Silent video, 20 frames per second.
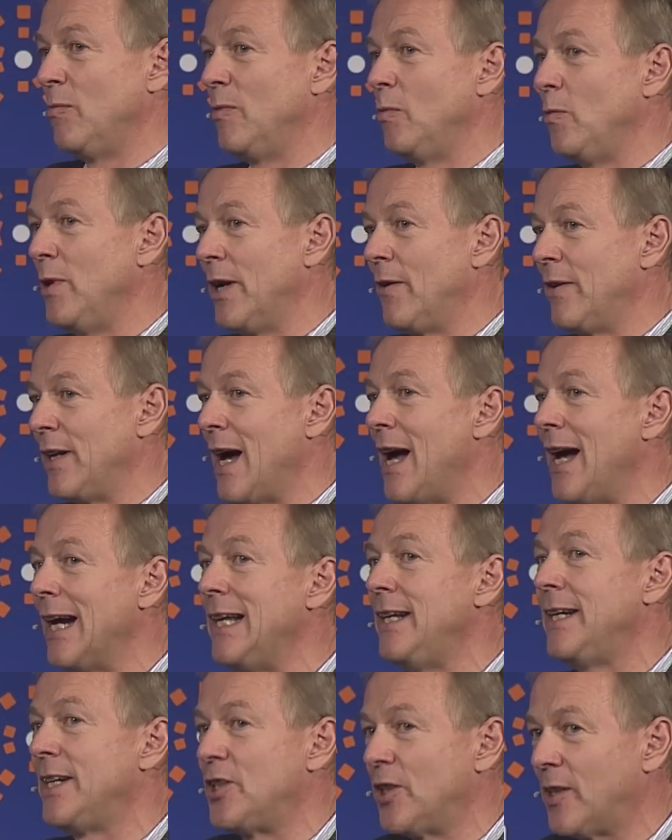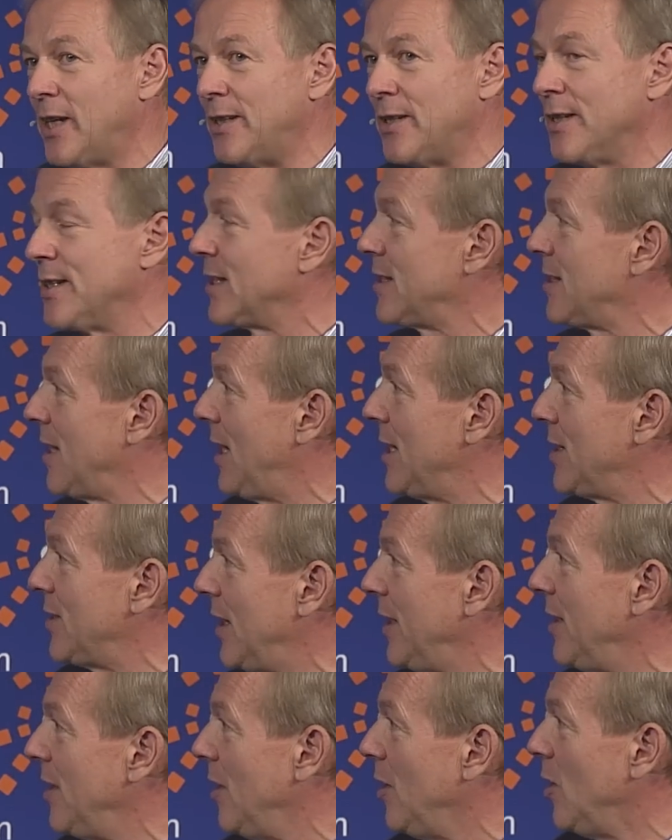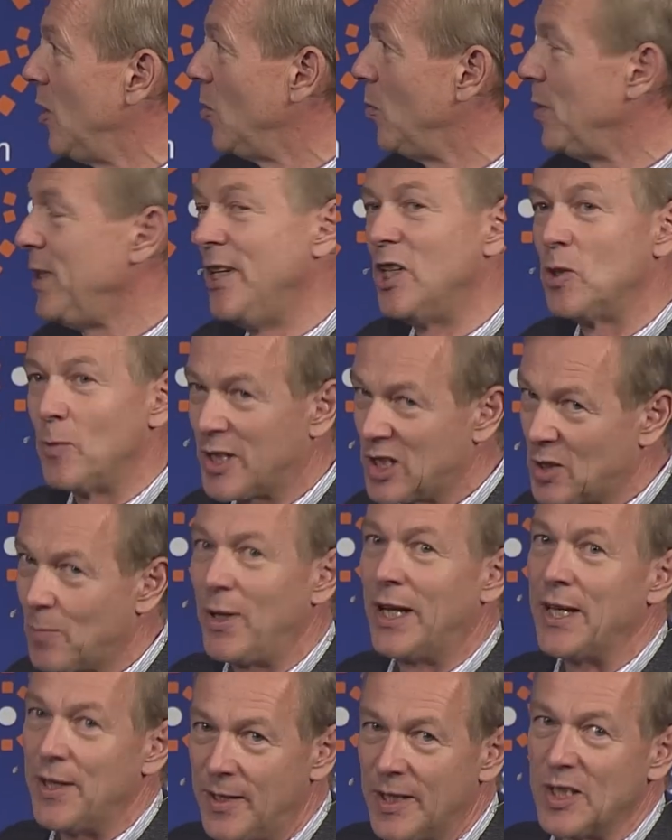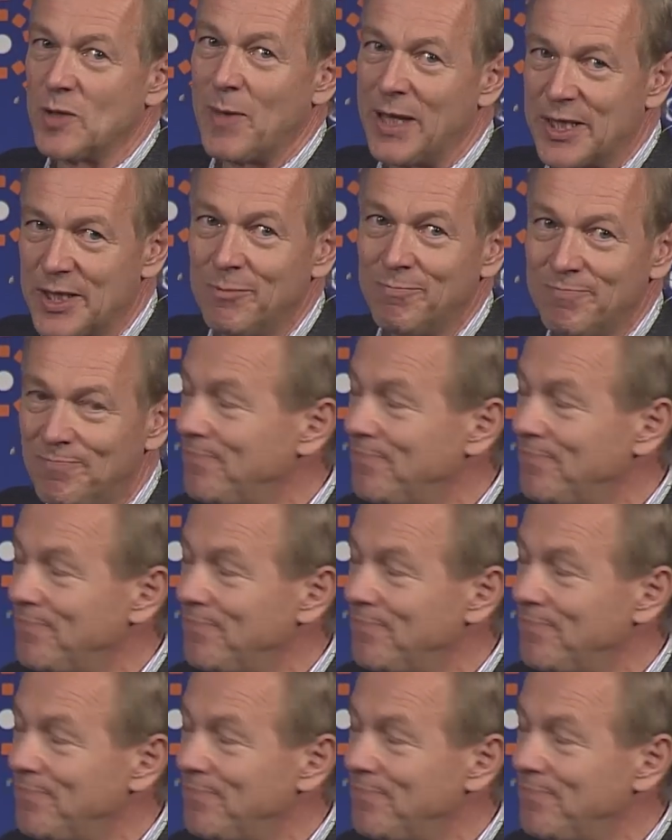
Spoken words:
We are in a highly educated society. We need to explain things better.